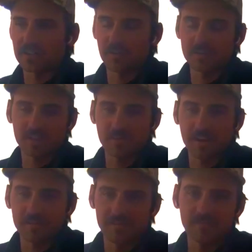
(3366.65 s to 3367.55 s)
She wants to come
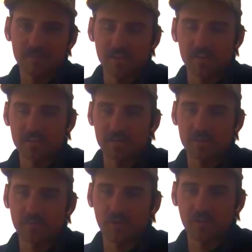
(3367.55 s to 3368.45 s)
out and learn a little
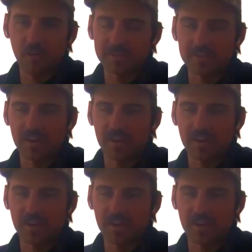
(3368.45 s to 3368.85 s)
bit more and watch